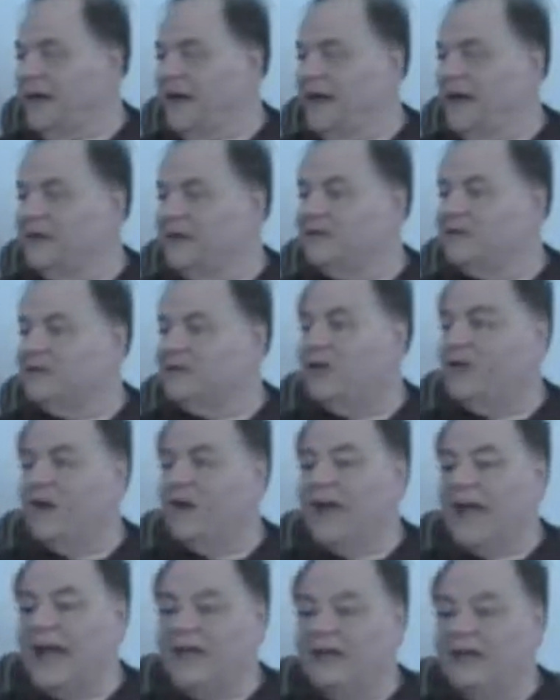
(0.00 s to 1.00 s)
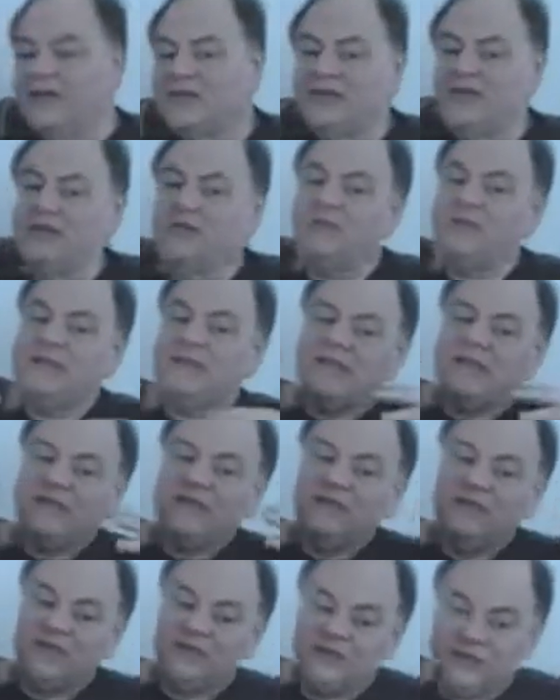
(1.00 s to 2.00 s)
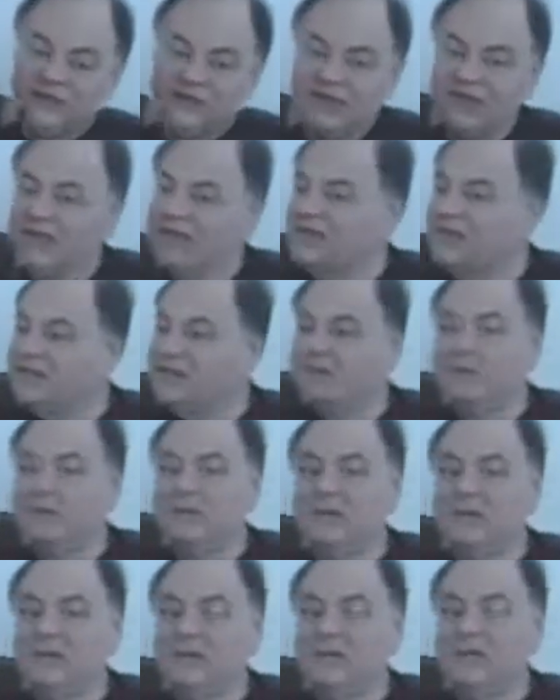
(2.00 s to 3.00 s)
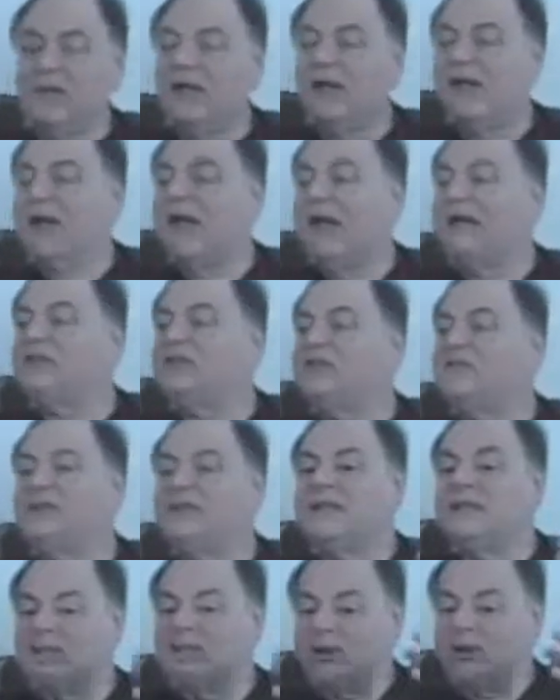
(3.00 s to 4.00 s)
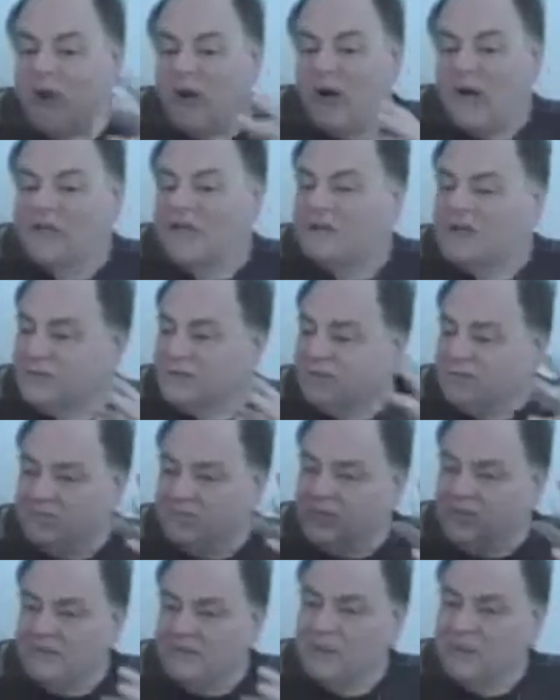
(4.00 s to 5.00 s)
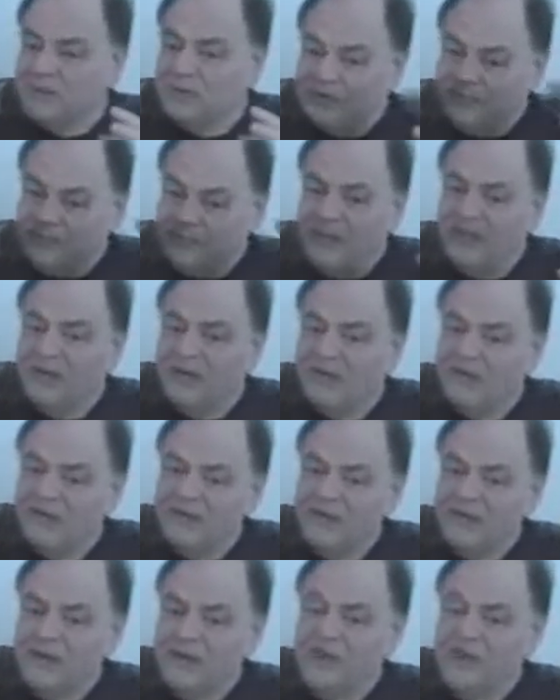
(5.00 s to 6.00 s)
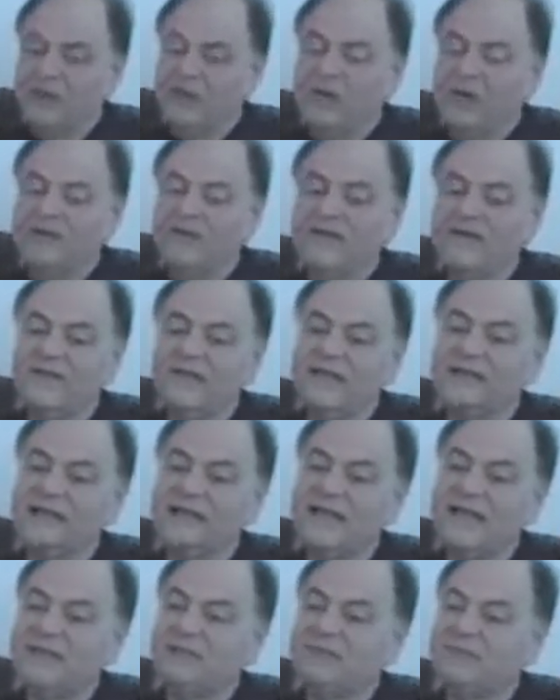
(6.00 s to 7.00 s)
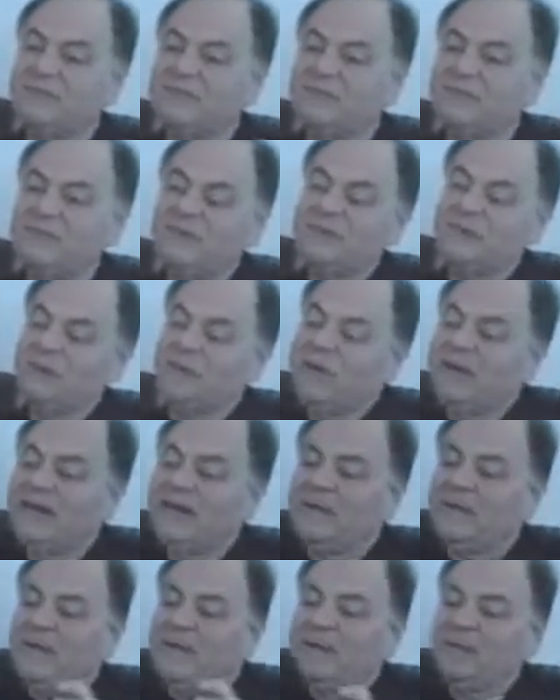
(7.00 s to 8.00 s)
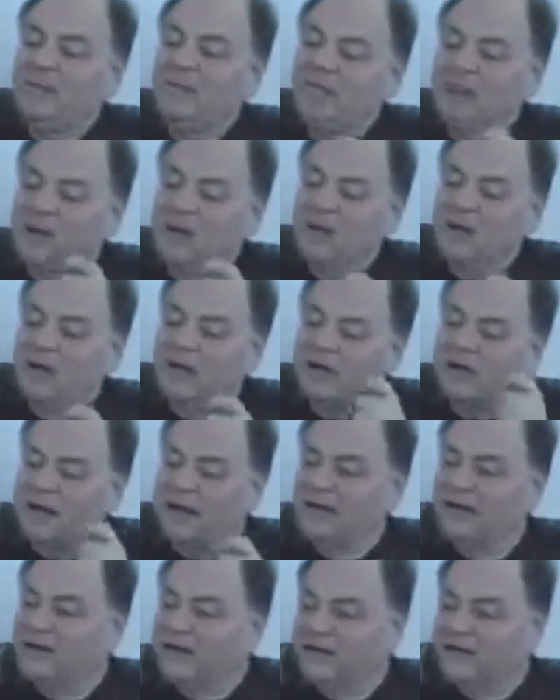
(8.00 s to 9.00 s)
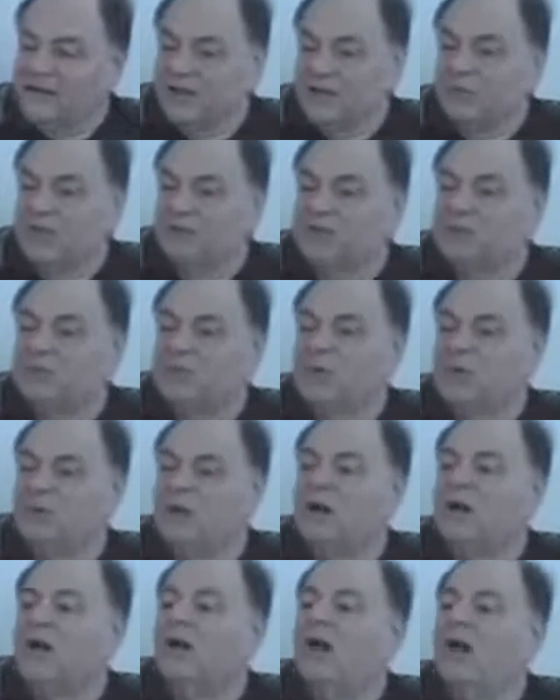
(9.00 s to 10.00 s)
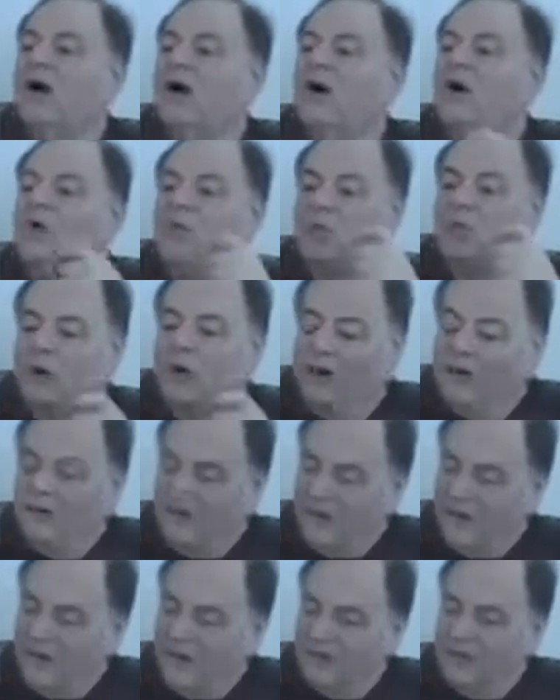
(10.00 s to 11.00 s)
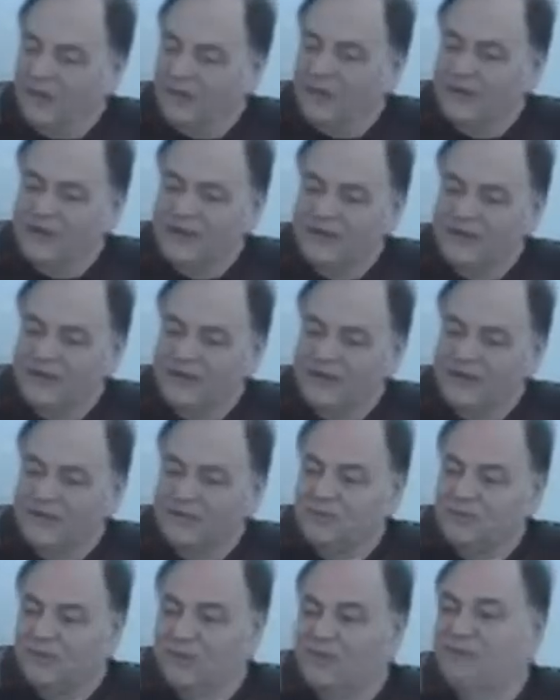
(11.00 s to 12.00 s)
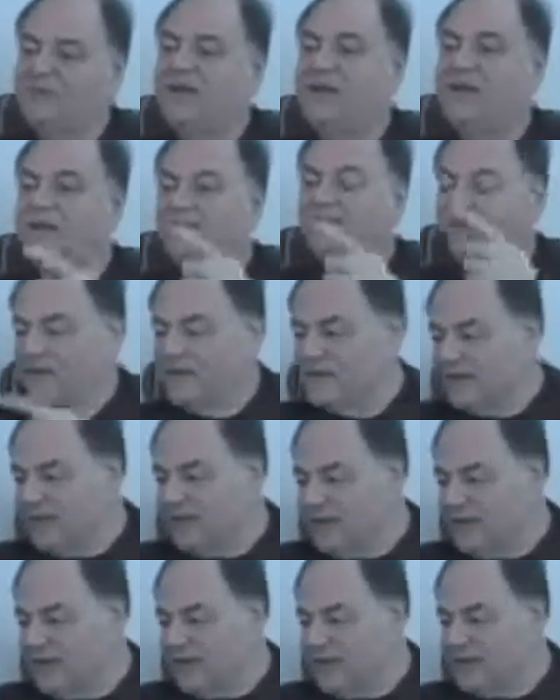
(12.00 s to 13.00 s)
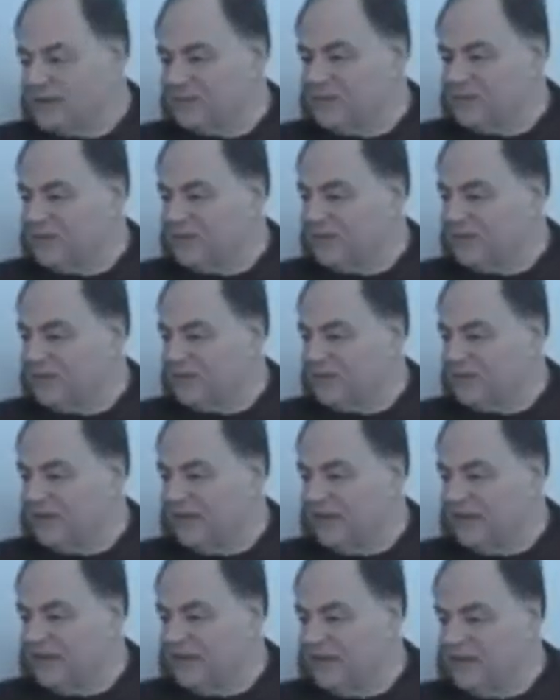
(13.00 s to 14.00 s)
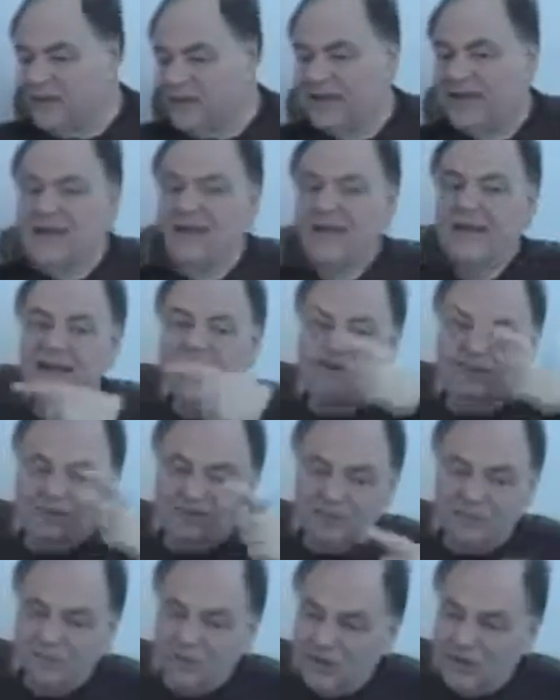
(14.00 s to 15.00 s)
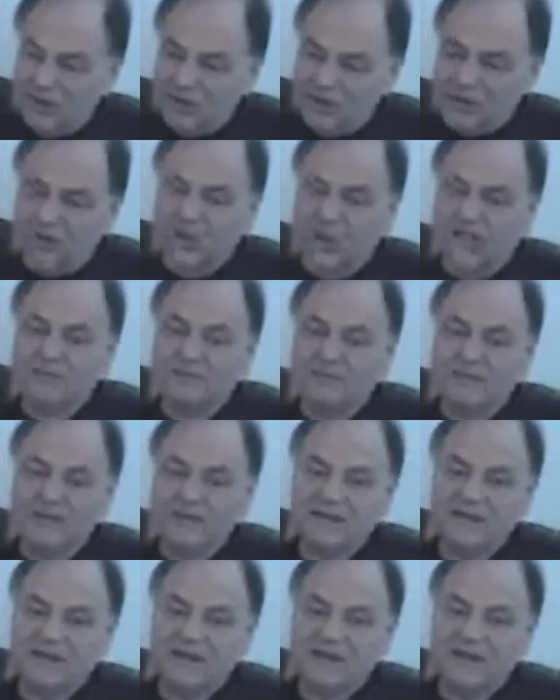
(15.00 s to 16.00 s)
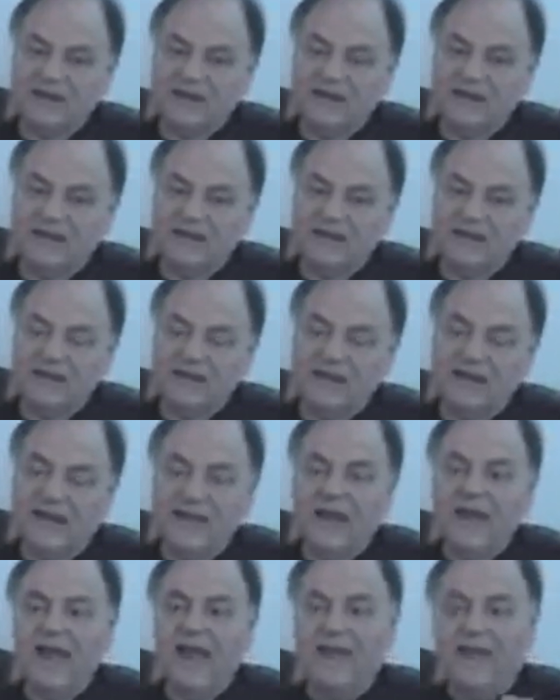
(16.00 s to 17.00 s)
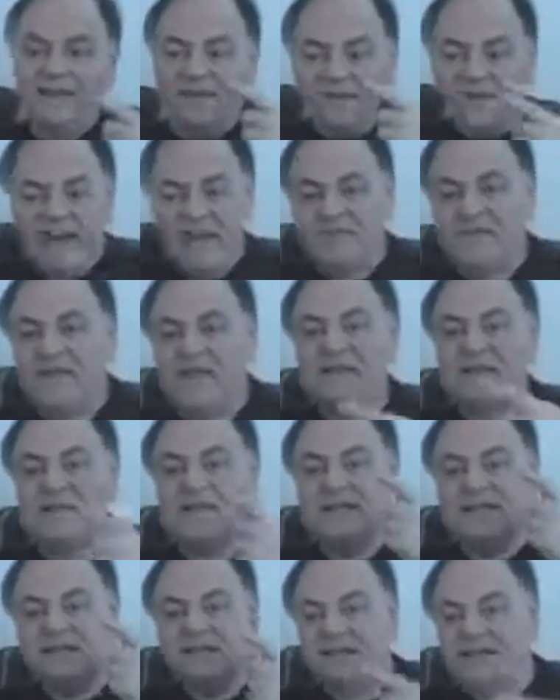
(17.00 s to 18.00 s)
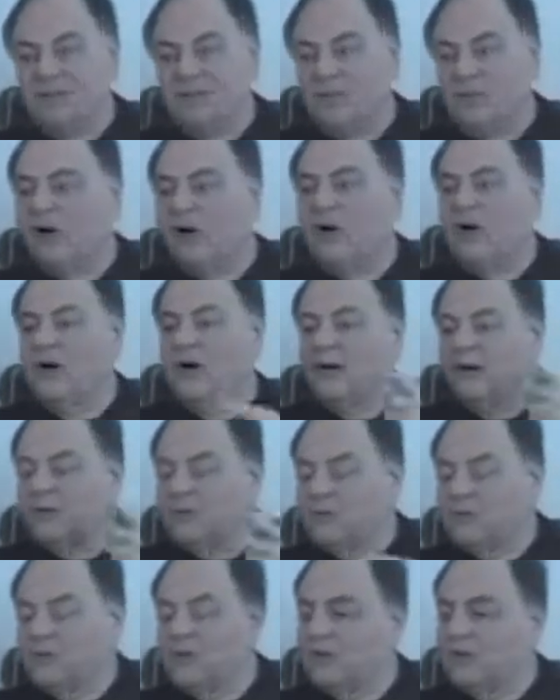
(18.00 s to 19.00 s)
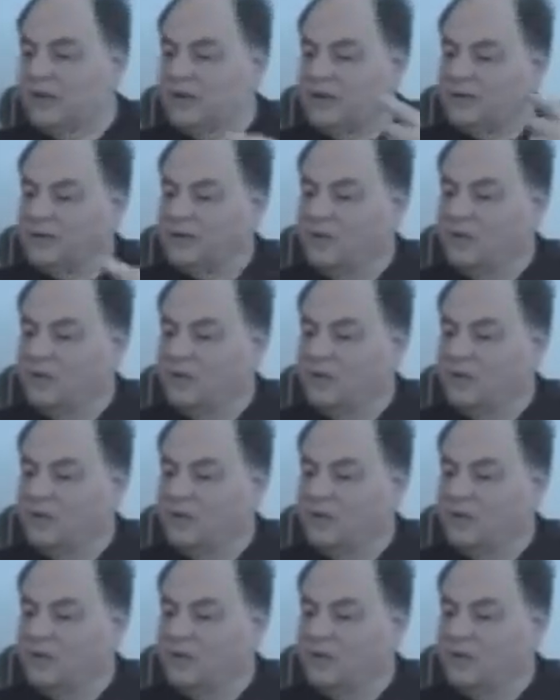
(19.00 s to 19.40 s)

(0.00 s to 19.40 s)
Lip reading: And so as you begin to see this in people, as you begin to watch people develop, one of the things that happens to people when they become more conscious, in other words, more aware of the relationship between the physical aspects of their reality and the spiritual aspects of their reality, they begin to see more and more and